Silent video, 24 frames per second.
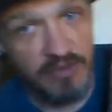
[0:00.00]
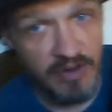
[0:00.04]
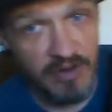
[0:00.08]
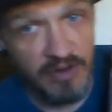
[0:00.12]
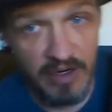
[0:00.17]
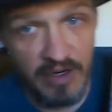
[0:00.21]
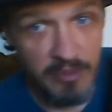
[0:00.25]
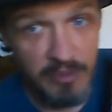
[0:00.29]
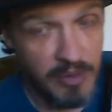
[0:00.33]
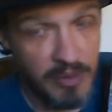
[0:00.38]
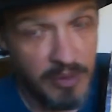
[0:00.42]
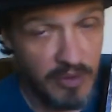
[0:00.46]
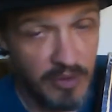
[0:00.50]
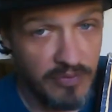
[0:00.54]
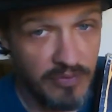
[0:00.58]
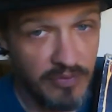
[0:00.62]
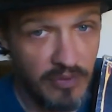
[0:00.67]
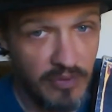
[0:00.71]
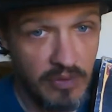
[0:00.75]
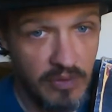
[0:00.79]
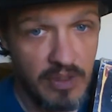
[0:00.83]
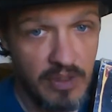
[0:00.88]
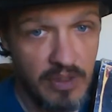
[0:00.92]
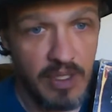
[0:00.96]
very
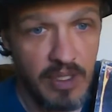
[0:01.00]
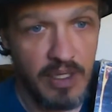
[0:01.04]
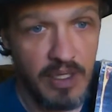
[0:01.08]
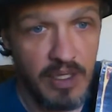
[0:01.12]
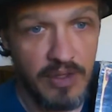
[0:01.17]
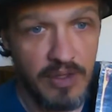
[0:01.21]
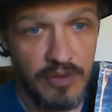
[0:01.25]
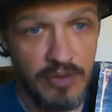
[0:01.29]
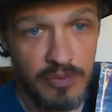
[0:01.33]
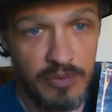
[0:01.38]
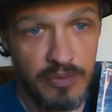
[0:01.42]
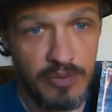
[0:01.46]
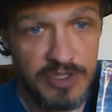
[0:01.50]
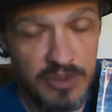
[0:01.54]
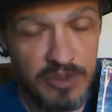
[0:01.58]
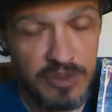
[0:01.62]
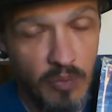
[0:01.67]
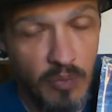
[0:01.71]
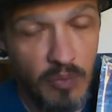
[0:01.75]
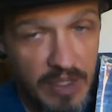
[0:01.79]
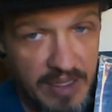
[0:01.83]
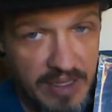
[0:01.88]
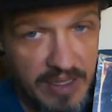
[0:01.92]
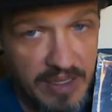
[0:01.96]
beautiful. The reason
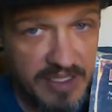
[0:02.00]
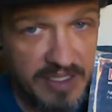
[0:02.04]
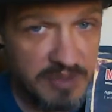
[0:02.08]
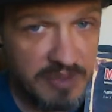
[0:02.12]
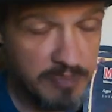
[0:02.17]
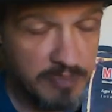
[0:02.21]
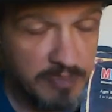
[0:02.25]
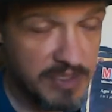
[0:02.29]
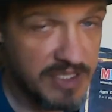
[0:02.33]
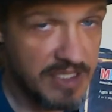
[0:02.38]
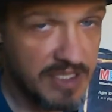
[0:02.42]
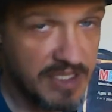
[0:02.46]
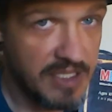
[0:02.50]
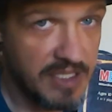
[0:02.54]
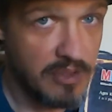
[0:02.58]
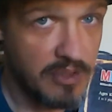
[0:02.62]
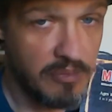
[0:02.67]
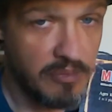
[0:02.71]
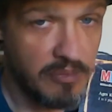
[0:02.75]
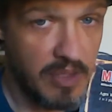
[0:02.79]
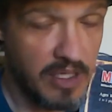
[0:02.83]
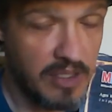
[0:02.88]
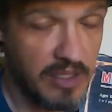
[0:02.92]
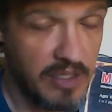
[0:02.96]
why this
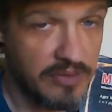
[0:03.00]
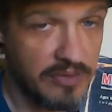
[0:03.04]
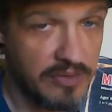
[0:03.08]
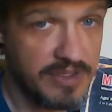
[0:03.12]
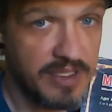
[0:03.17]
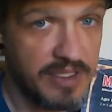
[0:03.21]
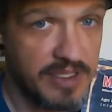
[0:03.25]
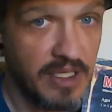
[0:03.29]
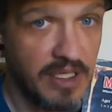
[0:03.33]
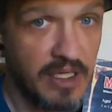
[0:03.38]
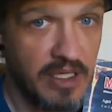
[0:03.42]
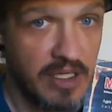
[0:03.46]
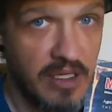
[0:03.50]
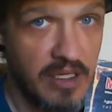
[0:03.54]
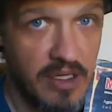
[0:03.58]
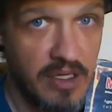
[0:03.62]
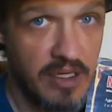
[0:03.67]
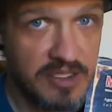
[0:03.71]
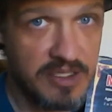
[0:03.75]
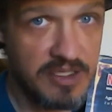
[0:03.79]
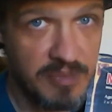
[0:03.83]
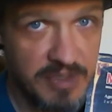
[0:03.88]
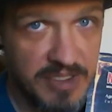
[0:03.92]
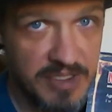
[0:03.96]
particular model did not
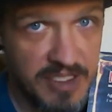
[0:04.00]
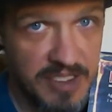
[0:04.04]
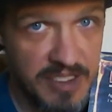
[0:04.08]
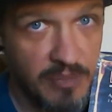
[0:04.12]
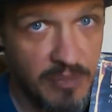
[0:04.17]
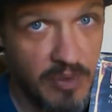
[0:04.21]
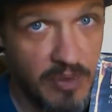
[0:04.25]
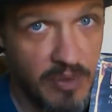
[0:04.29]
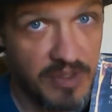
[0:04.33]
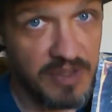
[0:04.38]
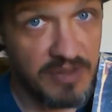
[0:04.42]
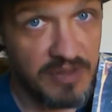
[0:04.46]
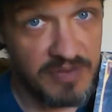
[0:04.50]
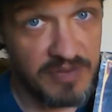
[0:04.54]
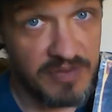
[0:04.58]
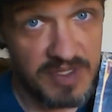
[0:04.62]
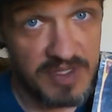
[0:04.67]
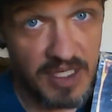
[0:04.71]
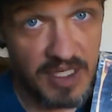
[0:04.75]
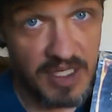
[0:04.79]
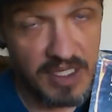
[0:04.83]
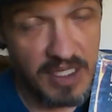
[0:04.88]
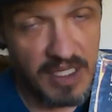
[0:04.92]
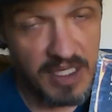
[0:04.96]
cost me somewhere in the
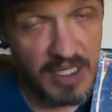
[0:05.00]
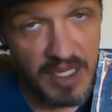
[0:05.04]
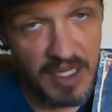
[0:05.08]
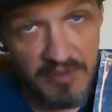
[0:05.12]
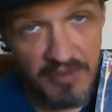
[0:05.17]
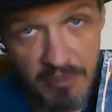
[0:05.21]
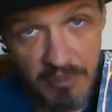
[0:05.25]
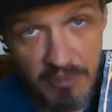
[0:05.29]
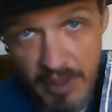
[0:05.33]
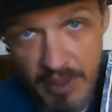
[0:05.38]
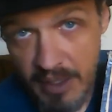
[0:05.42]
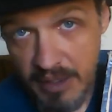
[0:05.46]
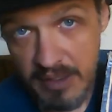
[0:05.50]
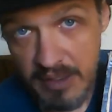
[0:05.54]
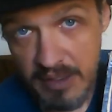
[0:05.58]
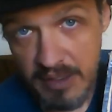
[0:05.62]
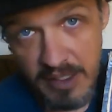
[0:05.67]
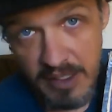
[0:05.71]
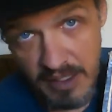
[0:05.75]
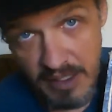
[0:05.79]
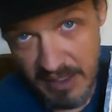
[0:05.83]
vicinity of about